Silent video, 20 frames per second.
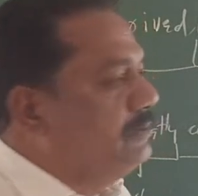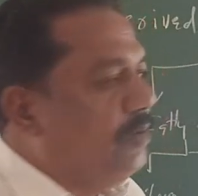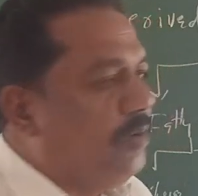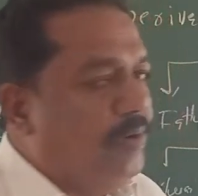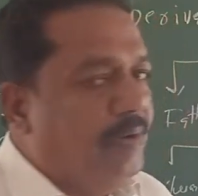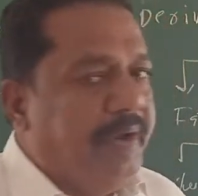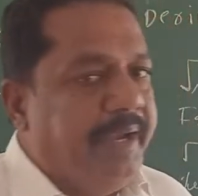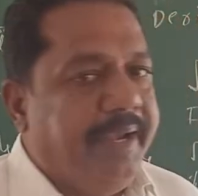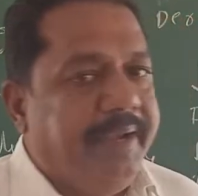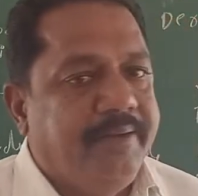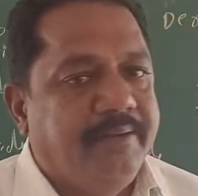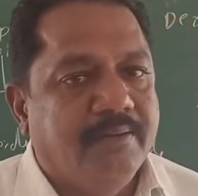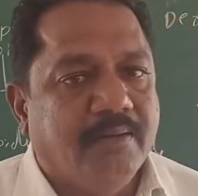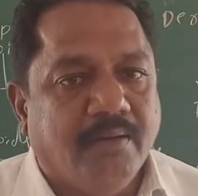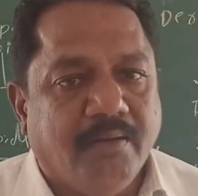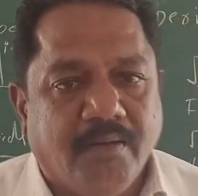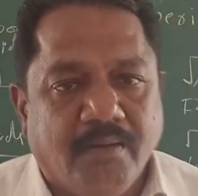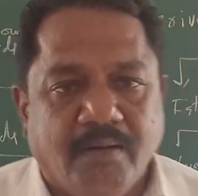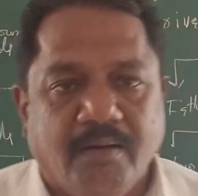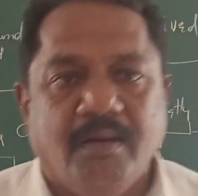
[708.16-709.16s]
Solid
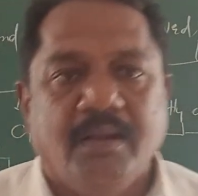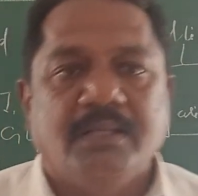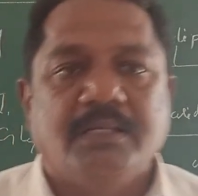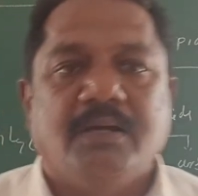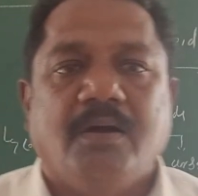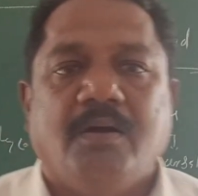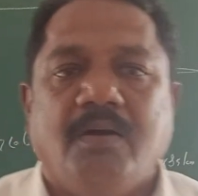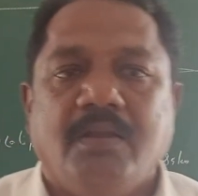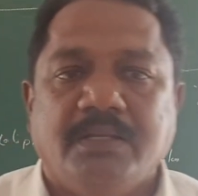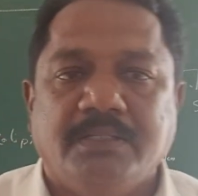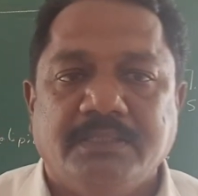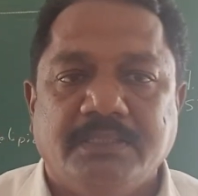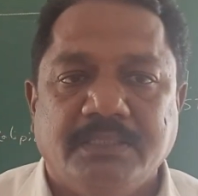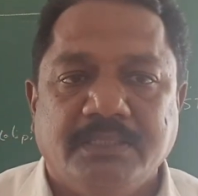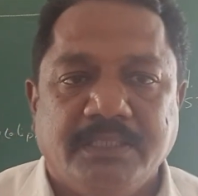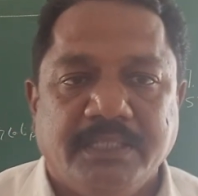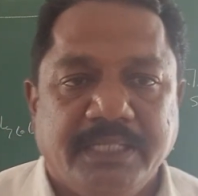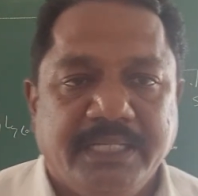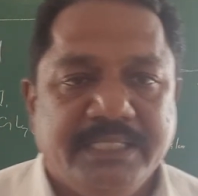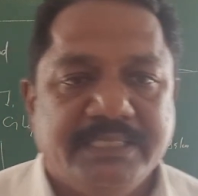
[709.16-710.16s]

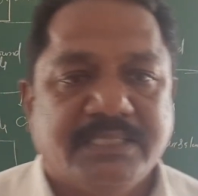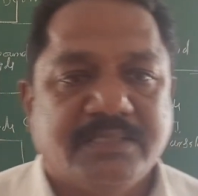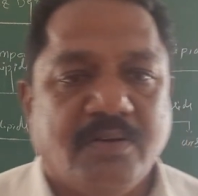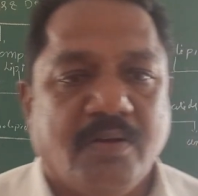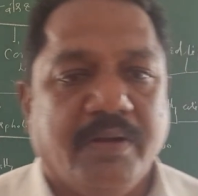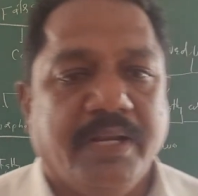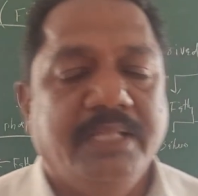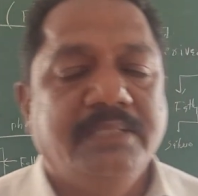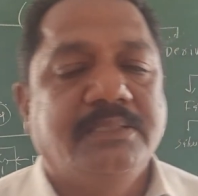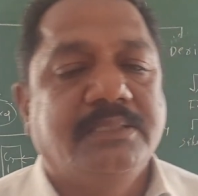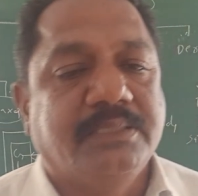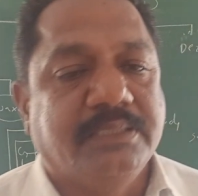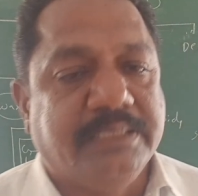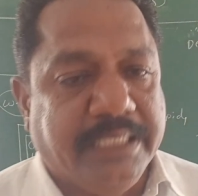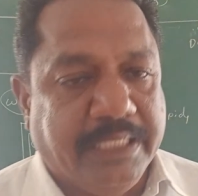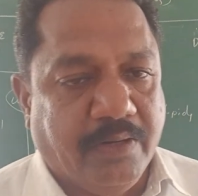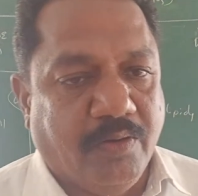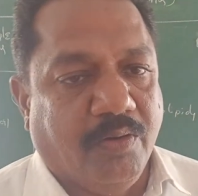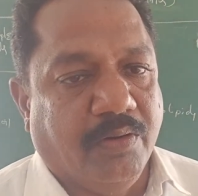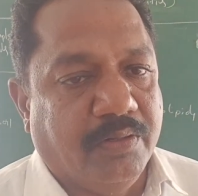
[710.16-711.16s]
alcohol is called as
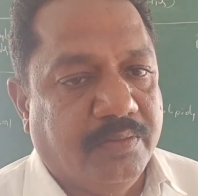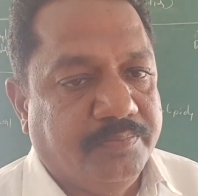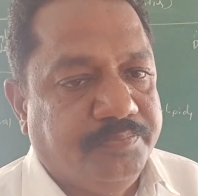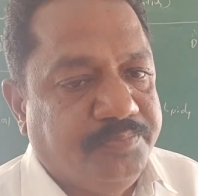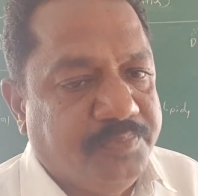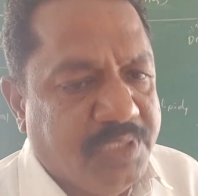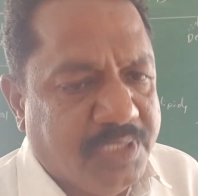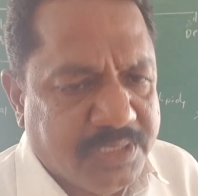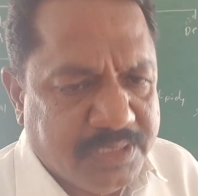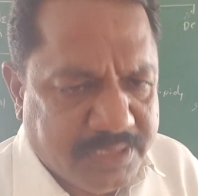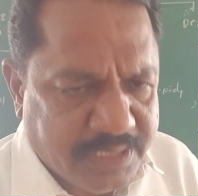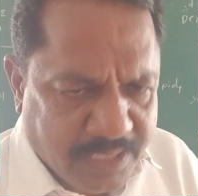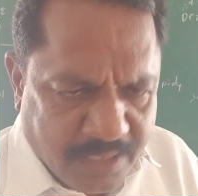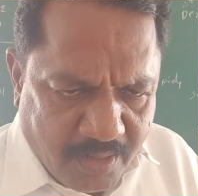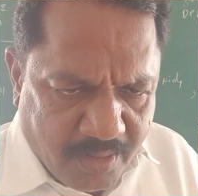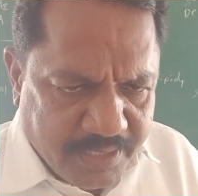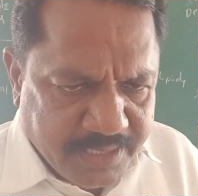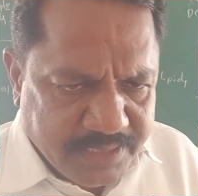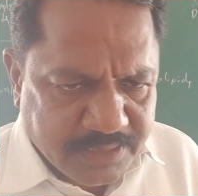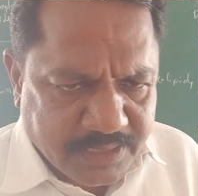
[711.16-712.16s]
sterol.
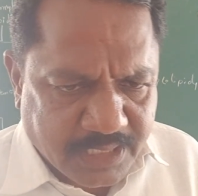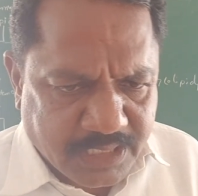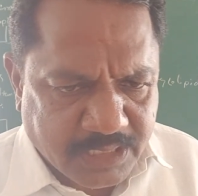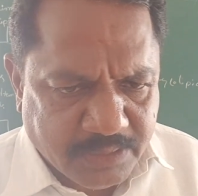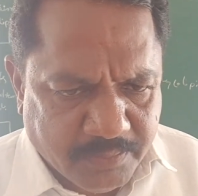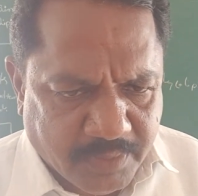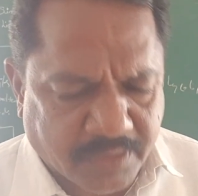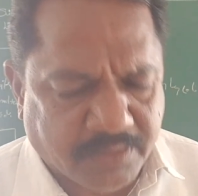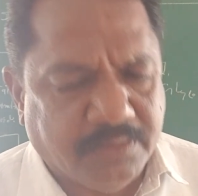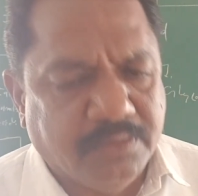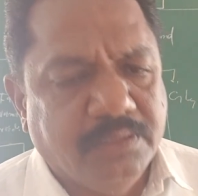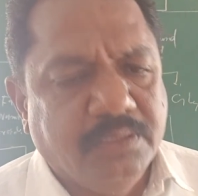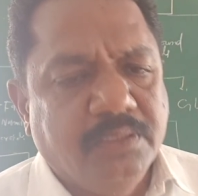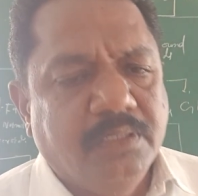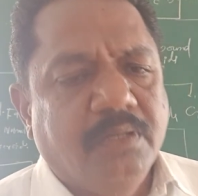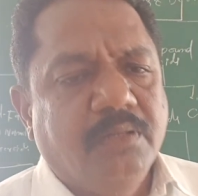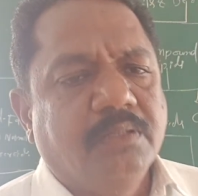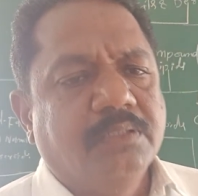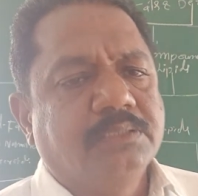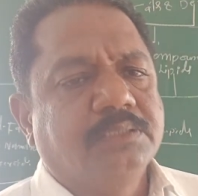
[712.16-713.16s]
Sterol is nothing but
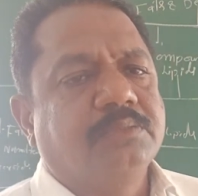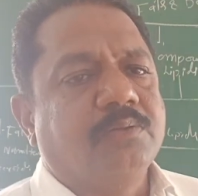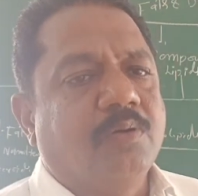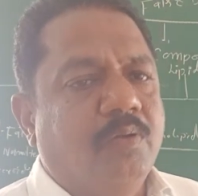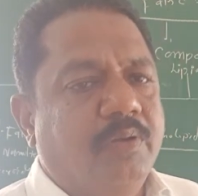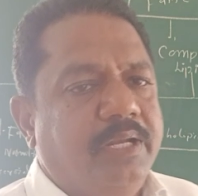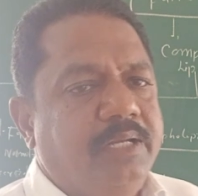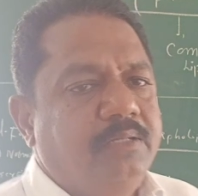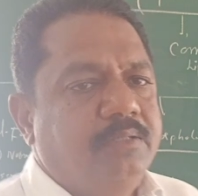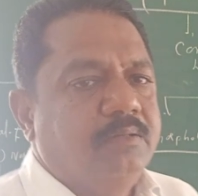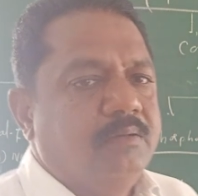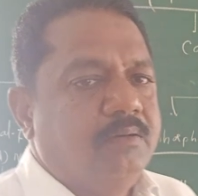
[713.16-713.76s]
solid